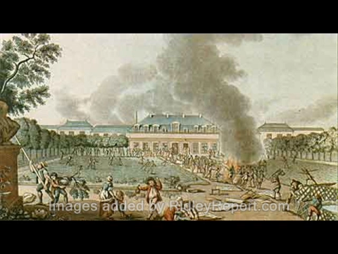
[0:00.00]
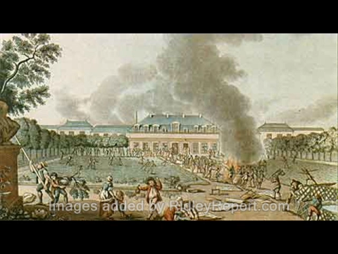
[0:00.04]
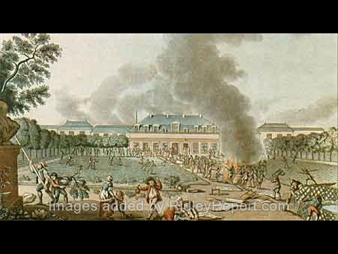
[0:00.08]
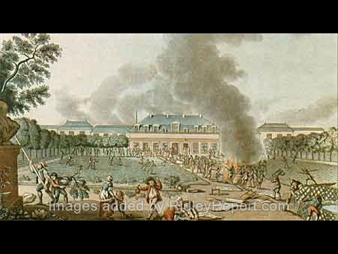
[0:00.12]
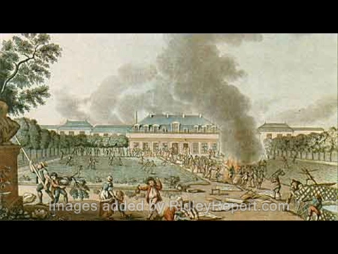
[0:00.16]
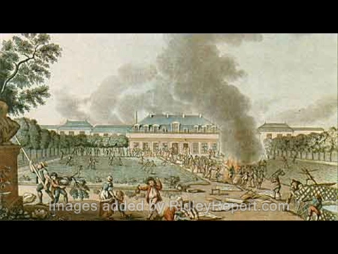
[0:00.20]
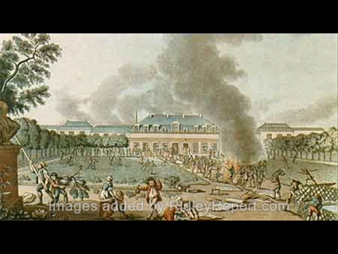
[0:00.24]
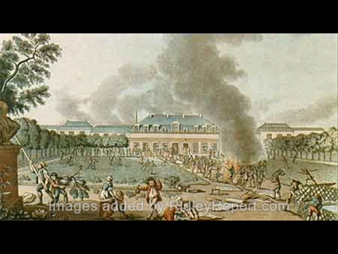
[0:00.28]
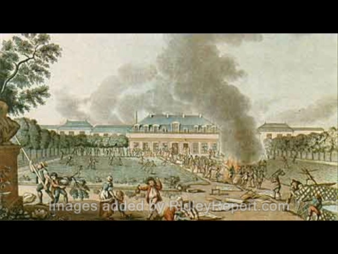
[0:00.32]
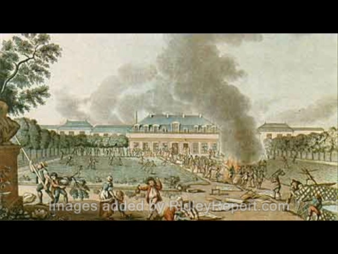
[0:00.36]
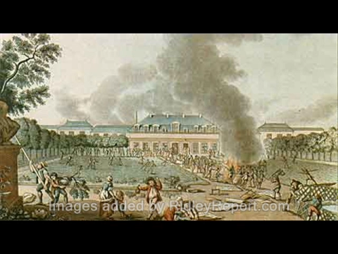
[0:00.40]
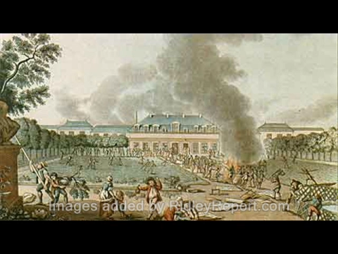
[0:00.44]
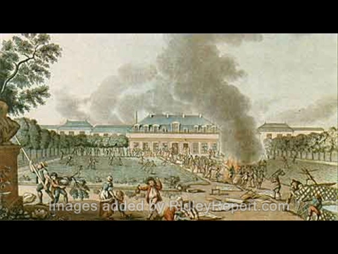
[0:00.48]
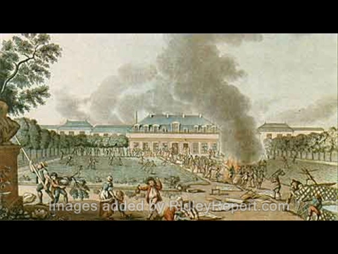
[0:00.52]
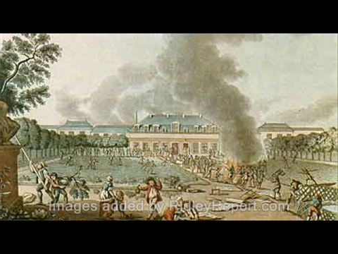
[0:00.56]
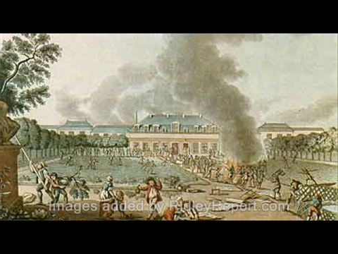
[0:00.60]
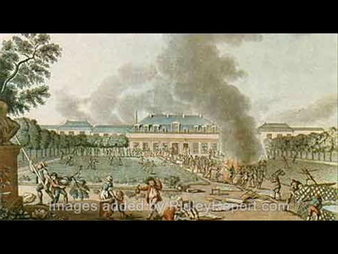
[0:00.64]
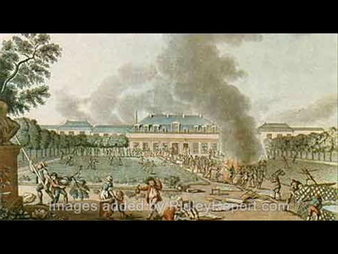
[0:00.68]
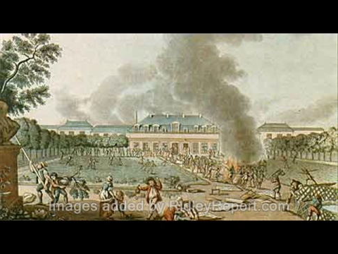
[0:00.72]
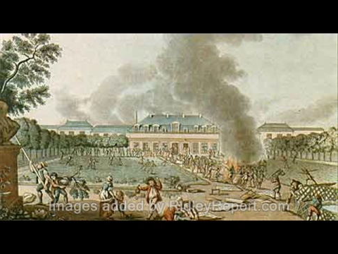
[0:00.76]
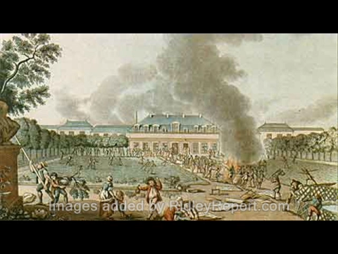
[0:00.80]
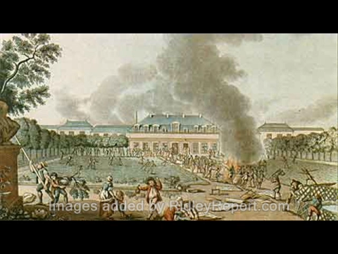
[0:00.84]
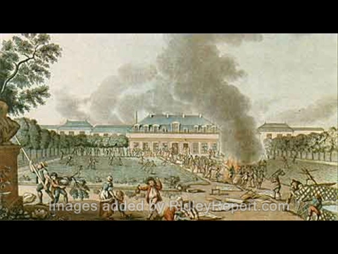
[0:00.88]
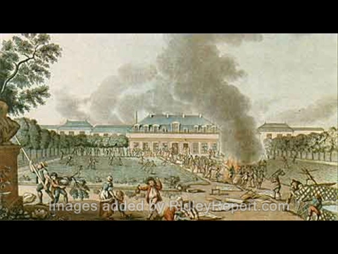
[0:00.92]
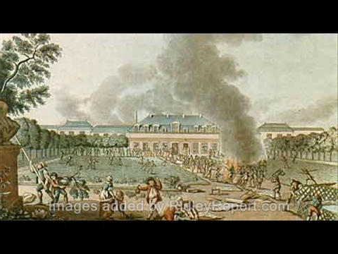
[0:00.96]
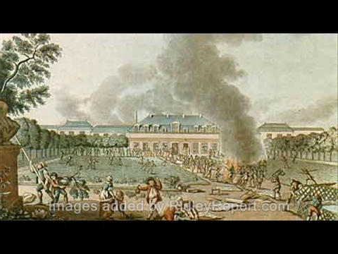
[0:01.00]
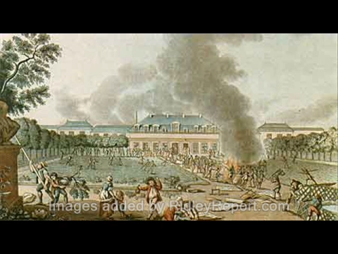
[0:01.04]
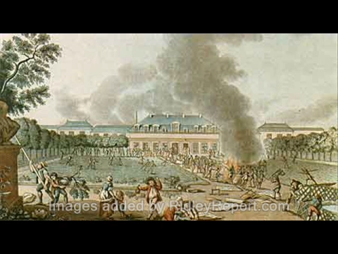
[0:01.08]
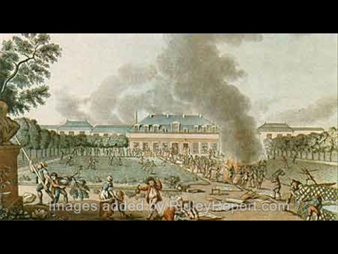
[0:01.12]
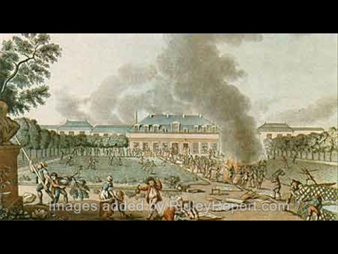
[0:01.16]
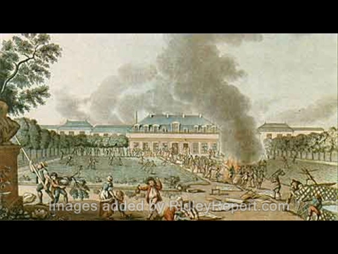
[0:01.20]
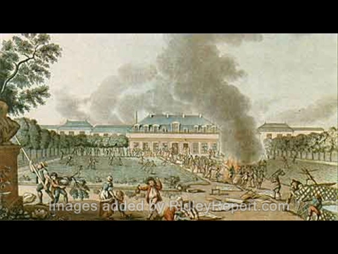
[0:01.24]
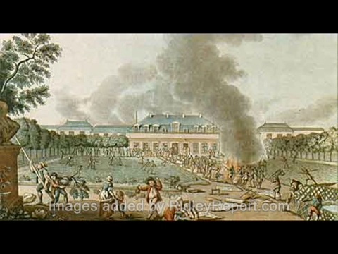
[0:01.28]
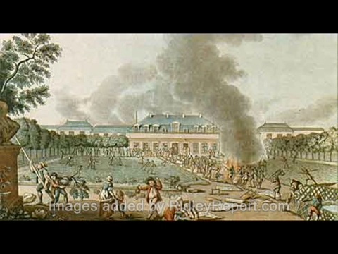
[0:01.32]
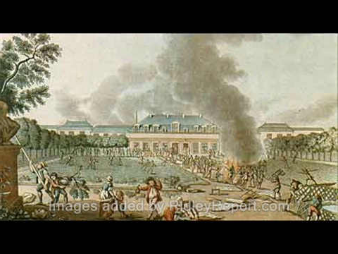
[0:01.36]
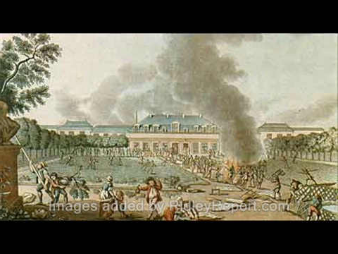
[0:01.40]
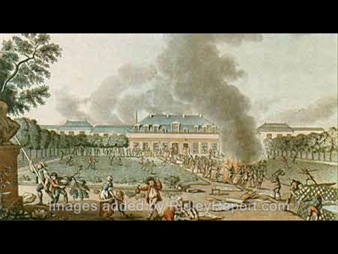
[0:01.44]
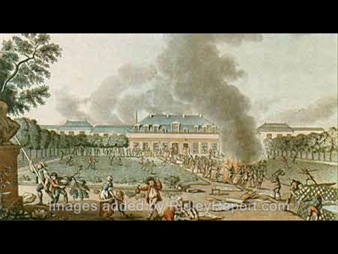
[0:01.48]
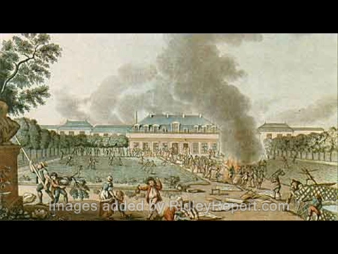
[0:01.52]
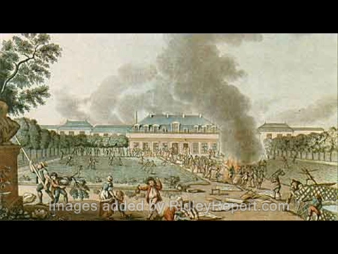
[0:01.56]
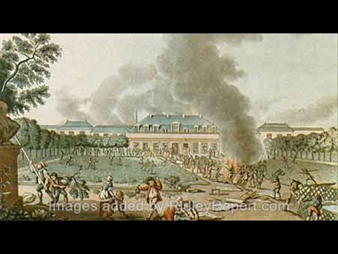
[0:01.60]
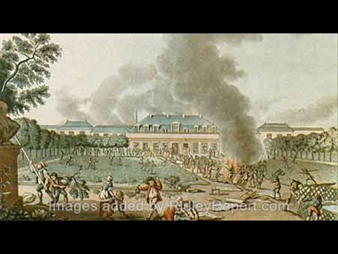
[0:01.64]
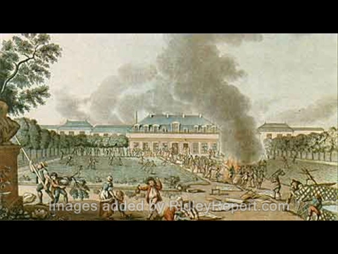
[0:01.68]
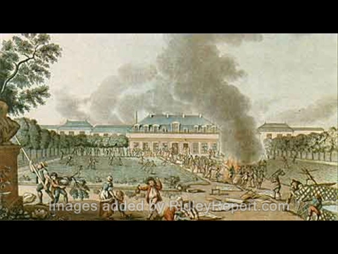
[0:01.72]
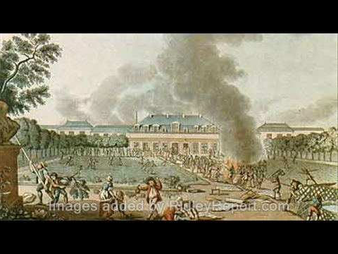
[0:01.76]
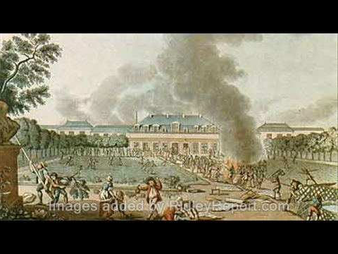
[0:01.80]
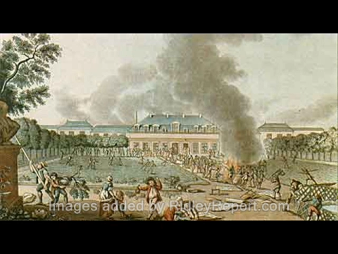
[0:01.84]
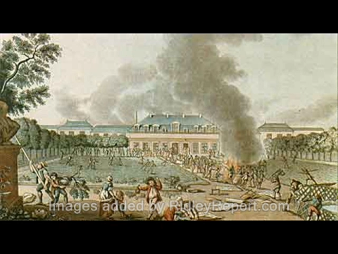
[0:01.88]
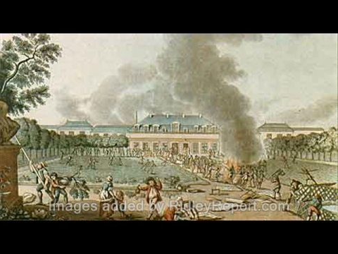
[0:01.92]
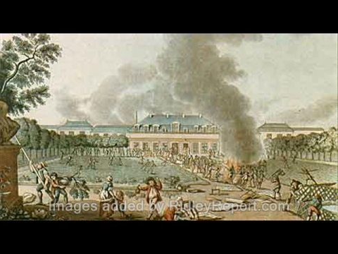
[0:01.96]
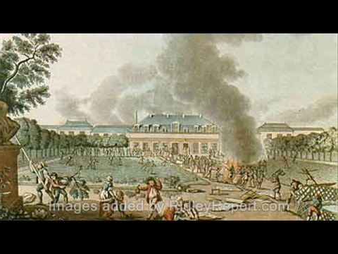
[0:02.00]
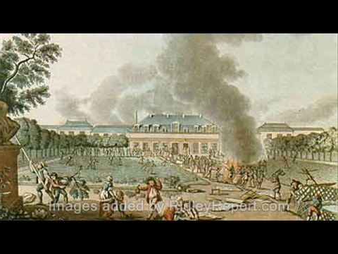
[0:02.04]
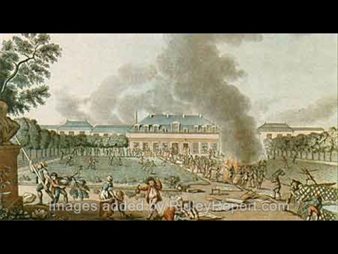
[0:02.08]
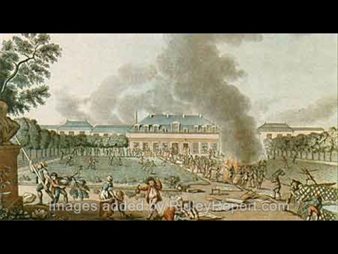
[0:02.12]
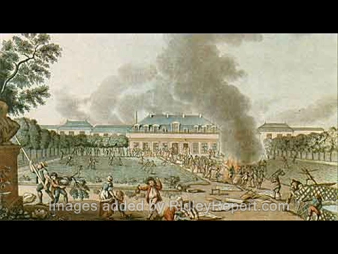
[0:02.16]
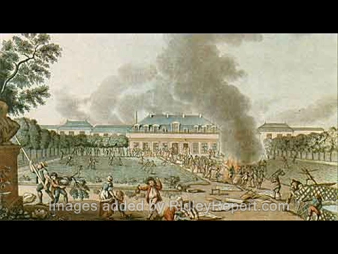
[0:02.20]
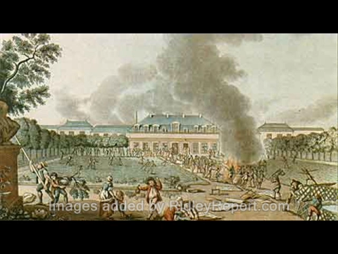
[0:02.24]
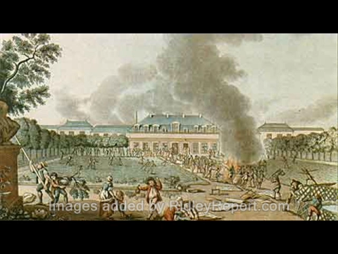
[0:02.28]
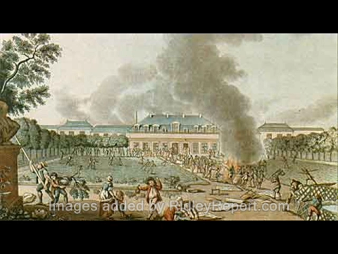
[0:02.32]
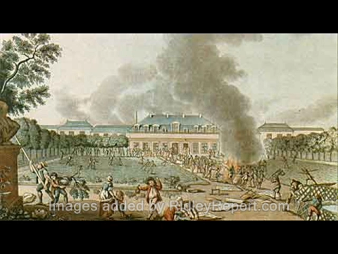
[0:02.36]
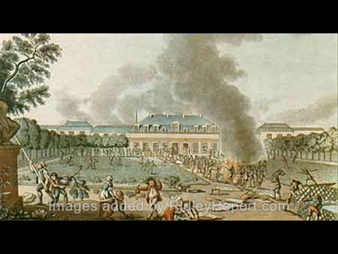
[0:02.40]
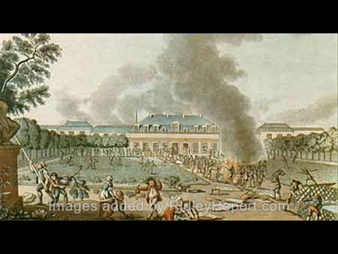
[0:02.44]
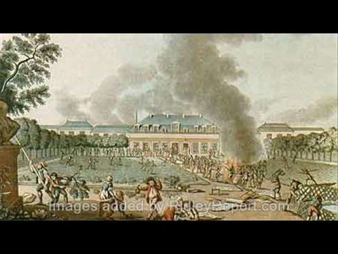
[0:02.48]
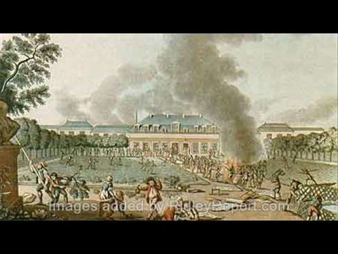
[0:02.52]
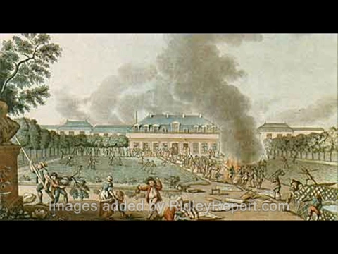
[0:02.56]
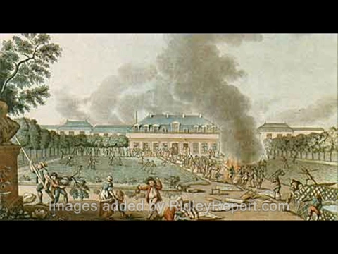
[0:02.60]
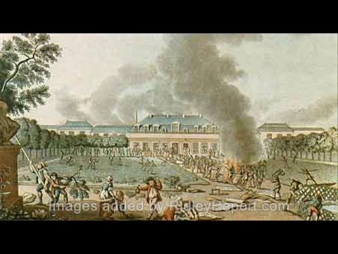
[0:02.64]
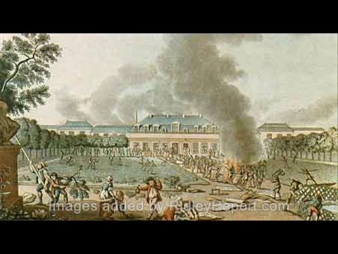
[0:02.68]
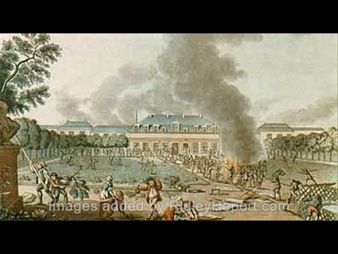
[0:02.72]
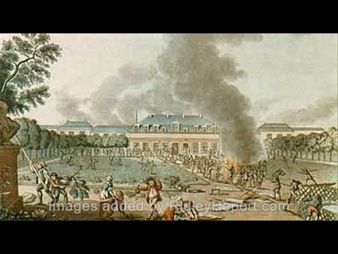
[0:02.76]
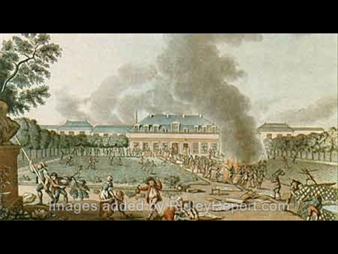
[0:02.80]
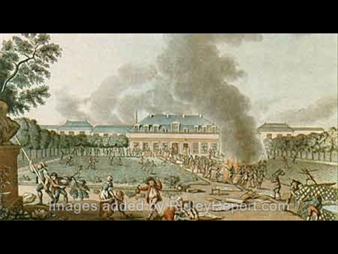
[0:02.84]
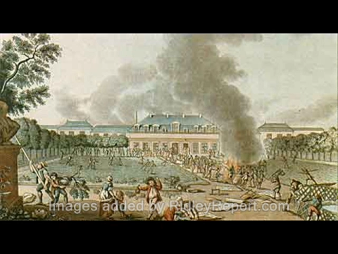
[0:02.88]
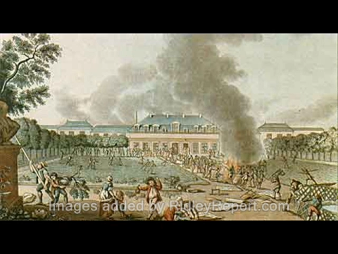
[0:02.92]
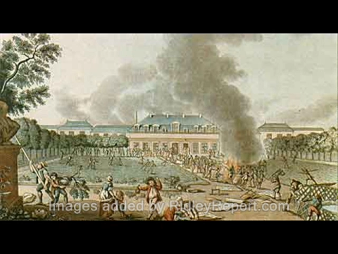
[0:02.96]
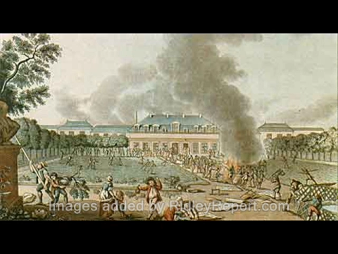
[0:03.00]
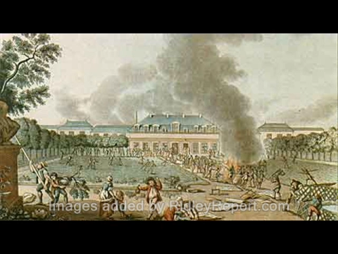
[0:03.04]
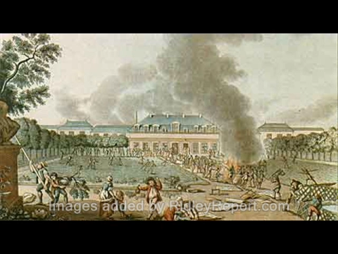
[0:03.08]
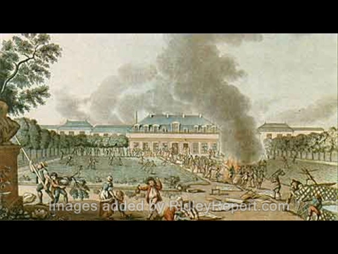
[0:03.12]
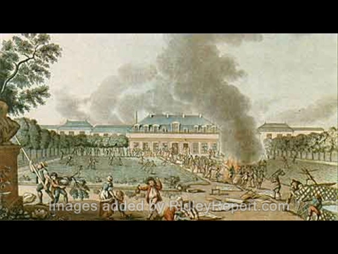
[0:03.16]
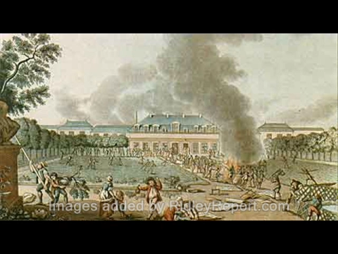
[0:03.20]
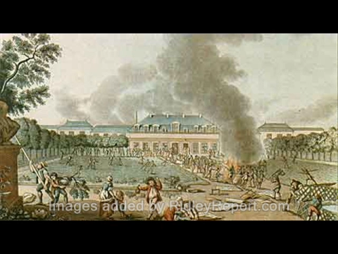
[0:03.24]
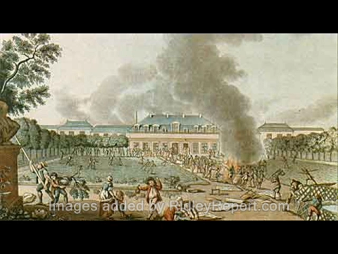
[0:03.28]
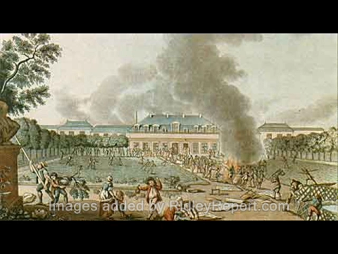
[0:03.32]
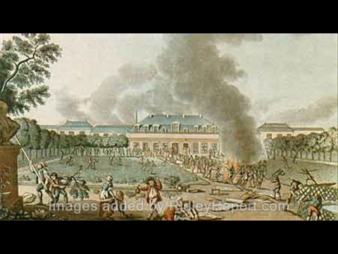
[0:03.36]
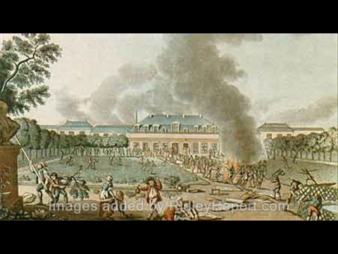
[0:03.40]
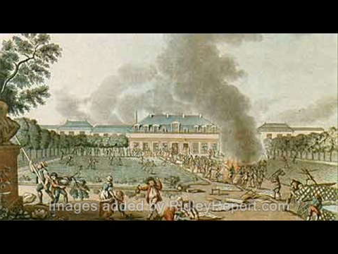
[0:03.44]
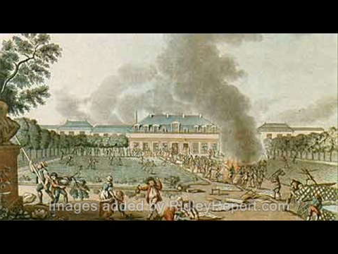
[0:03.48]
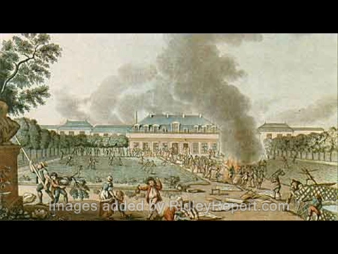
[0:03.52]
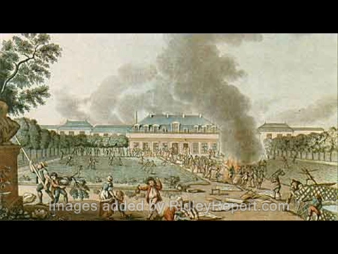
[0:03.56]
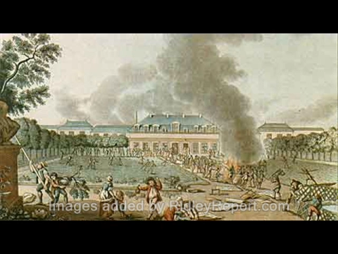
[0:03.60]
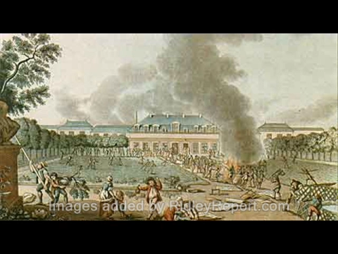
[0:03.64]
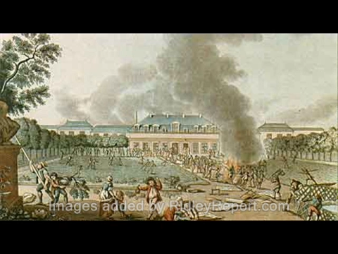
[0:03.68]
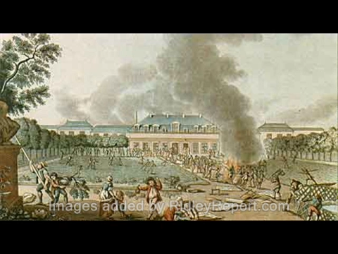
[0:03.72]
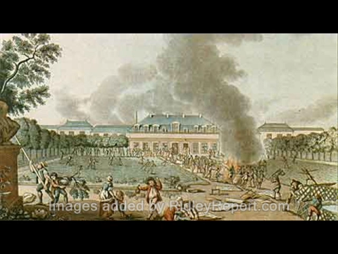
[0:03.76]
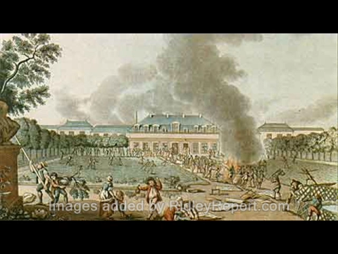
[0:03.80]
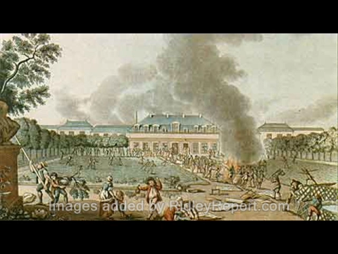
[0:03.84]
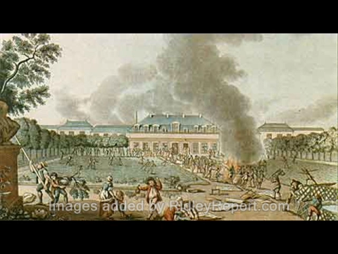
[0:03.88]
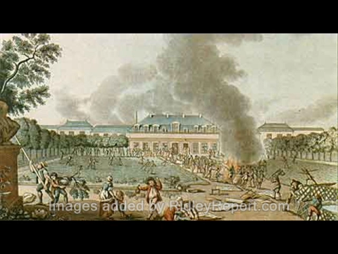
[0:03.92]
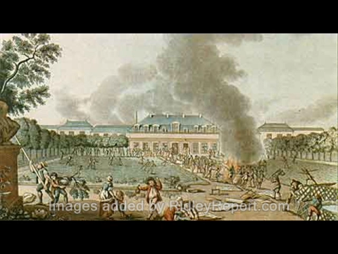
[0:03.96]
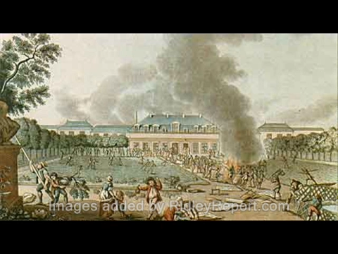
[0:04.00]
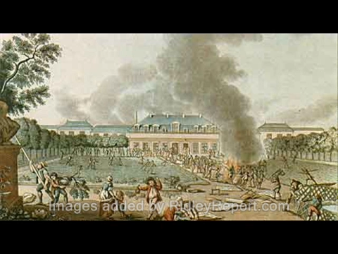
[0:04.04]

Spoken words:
Nobody's mouth can be seen.